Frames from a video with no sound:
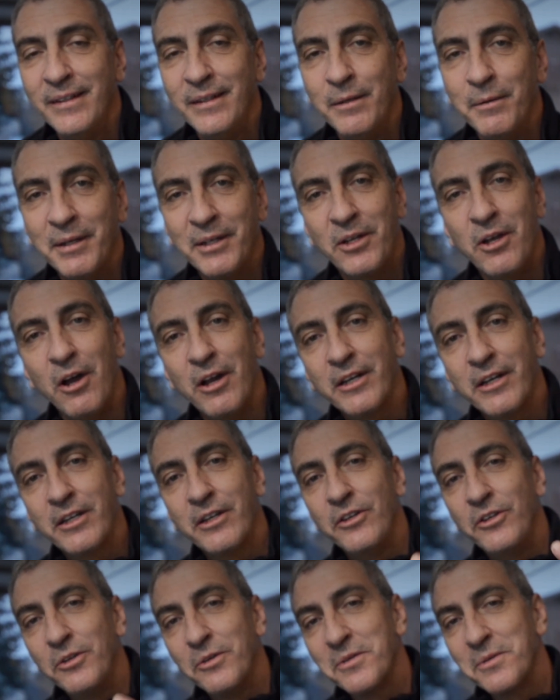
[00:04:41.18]
But God
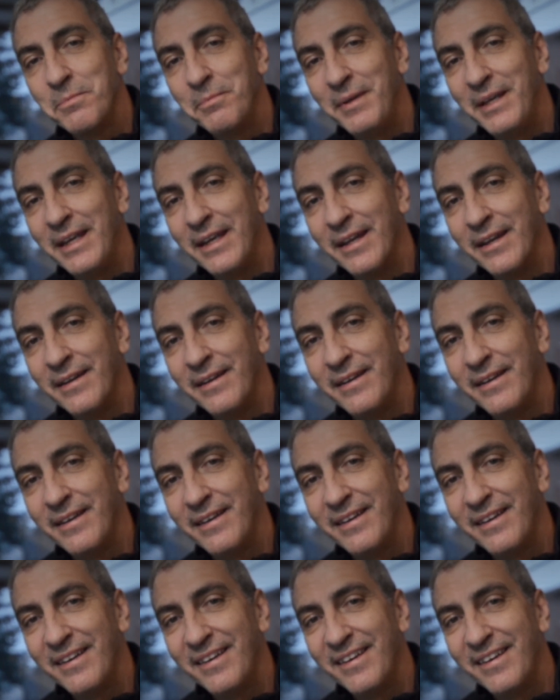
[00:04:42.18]
can use me,
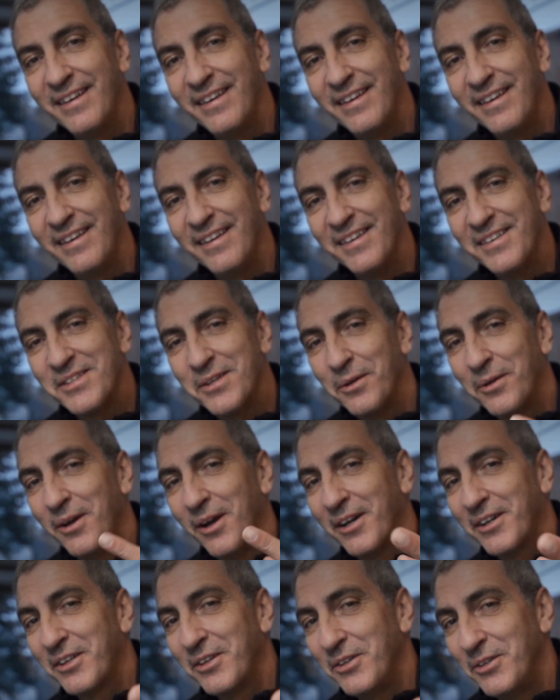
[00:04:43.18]
and so
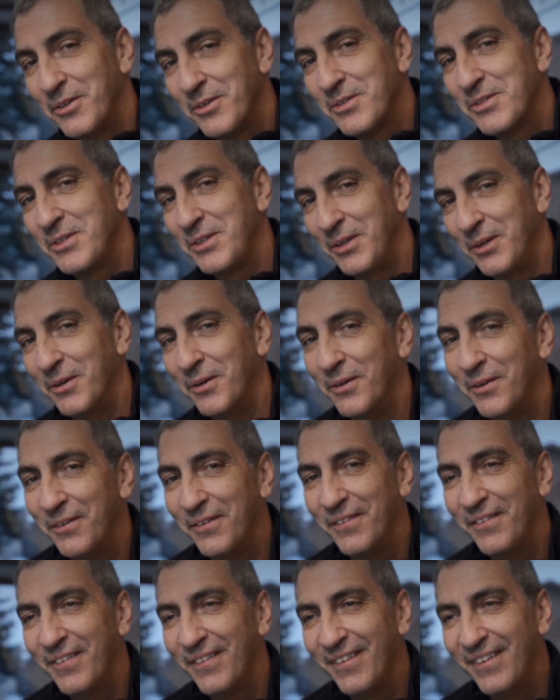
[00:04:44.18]
God can use you.
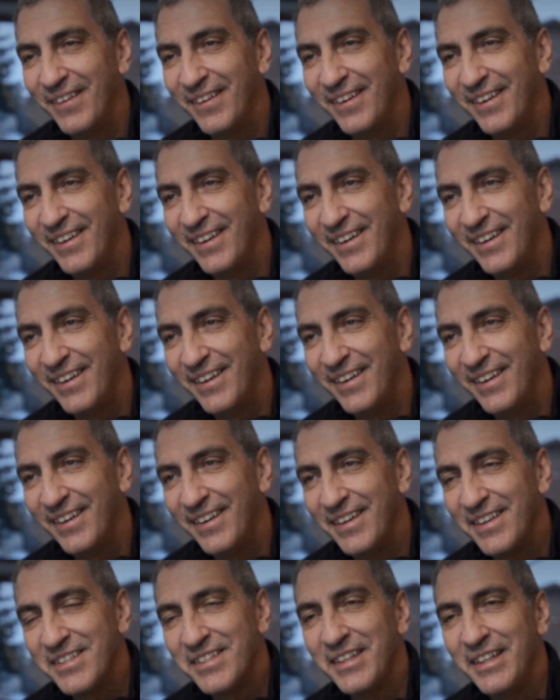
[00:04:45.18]

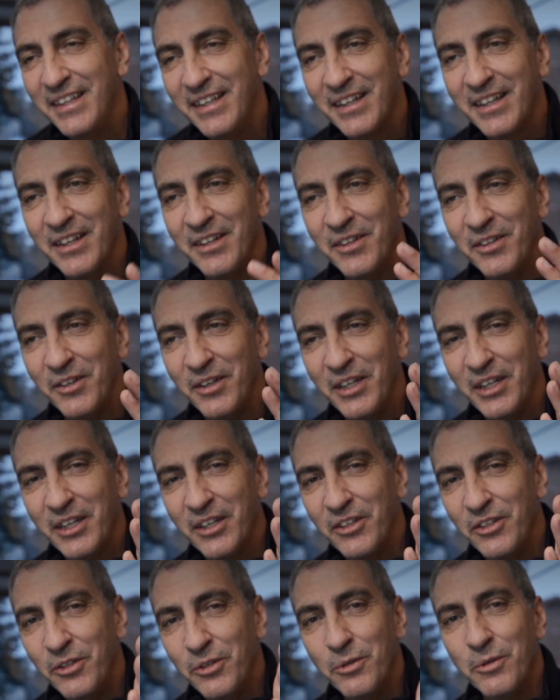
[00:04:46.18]
You see, you
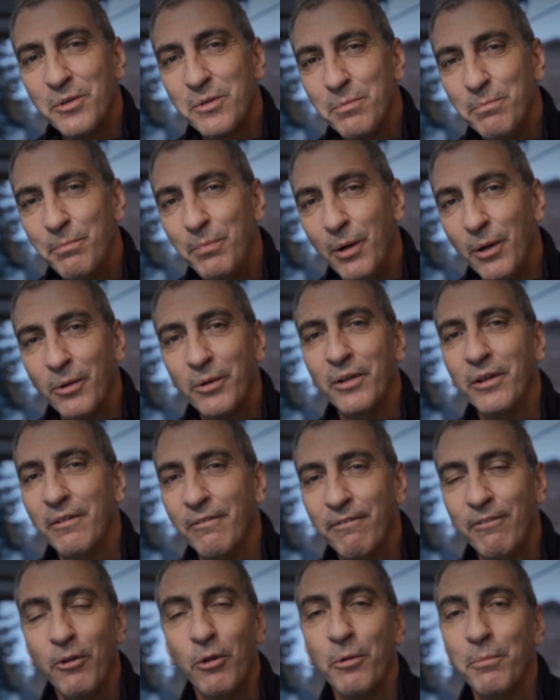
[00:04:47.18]
can use broken
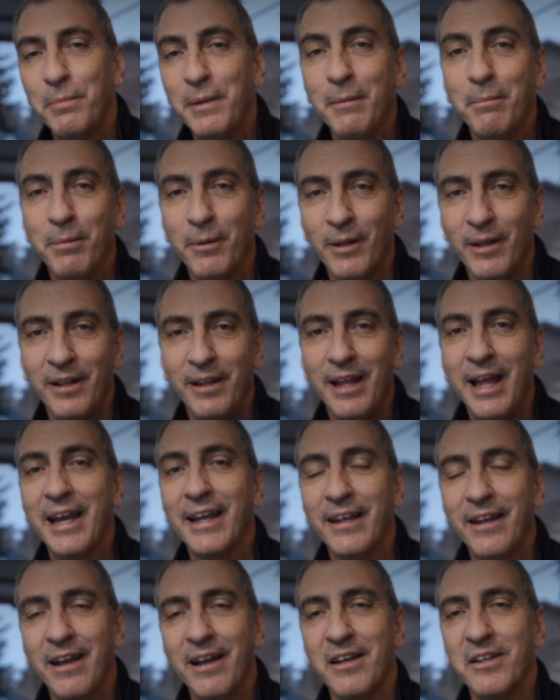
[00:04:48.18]
and flawed people
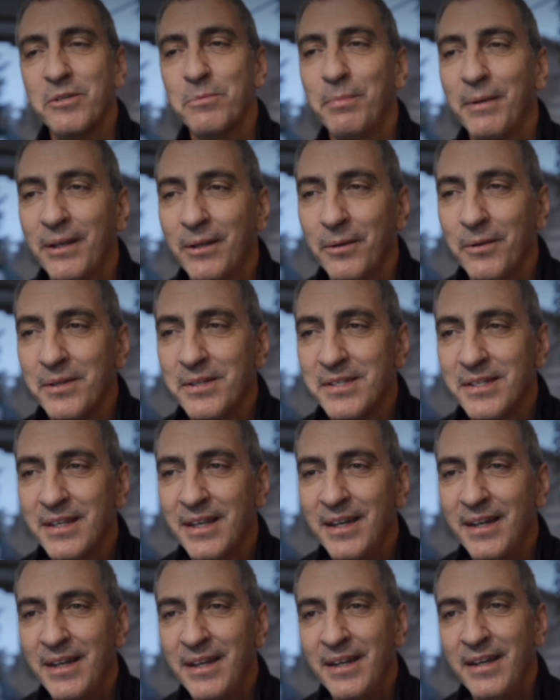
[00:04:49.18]
like us, because
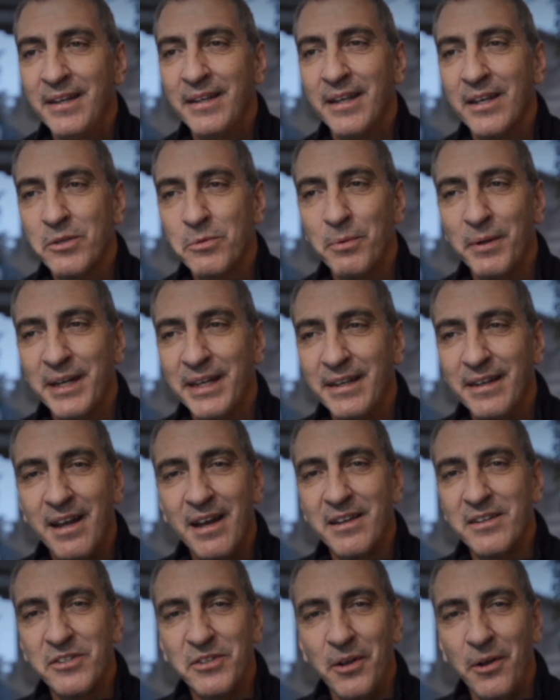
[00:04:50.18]
here's what He
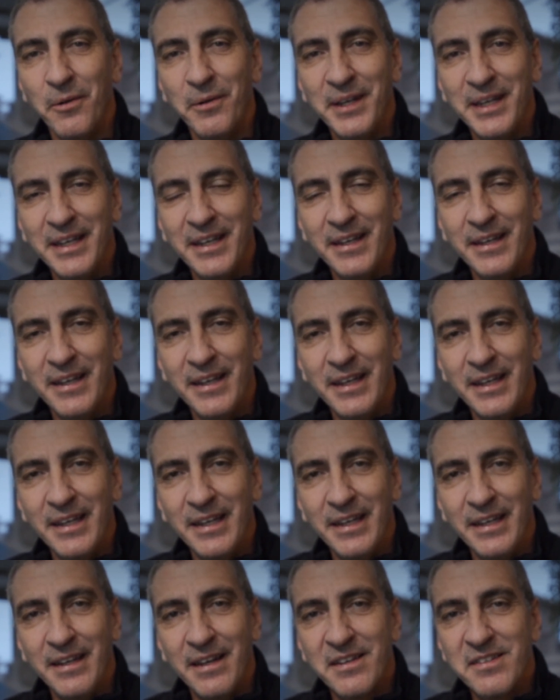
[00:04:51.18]
does. You know,
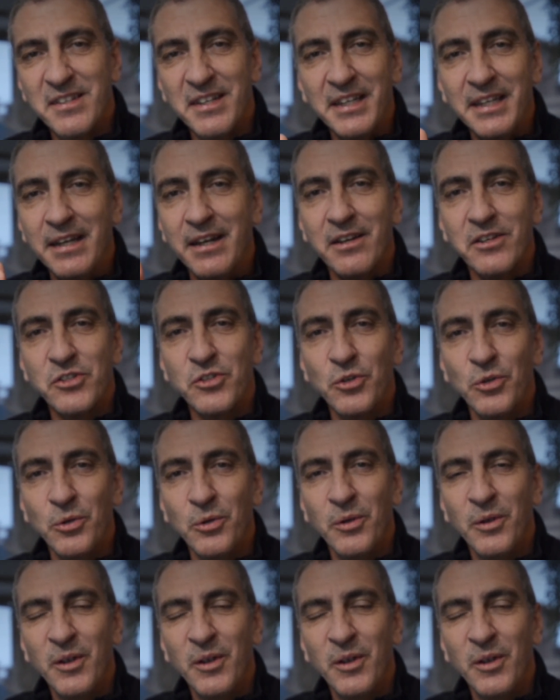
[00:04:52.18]
He doesn't need us to